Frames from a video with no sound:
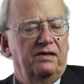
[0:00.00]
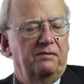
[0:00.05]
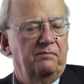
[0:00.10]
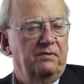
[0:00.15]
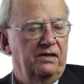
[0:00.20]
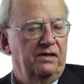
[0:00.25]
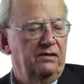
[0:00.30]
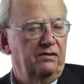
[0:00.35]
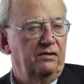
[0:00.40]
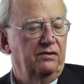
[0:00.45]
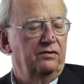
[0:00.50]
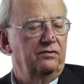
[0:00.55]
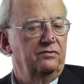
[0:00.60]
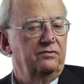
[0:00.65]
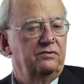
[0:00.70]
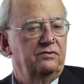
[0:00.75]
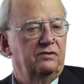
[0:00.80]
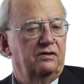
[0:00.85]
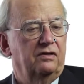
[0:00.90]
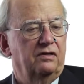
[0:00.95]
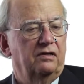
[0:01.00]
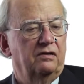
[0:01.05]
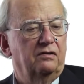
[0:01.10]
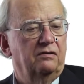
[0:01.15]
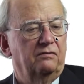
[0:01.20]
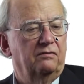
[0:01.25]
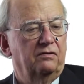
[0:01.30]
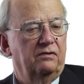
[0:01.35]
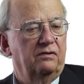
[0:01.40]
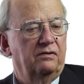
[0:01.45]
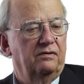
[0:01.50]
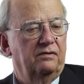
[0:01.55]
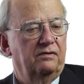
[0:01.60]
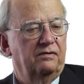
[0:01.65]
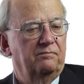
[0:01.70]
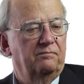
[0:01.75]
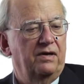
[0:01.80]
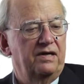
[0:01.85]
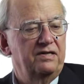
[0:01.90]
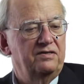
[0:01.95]
many years, the
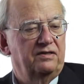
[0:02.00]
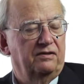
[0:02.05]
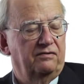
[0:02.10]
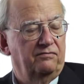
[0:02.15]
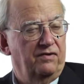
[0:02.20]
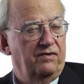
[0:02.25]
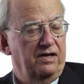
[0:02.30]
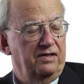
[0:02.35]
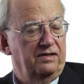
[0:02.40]
basic finding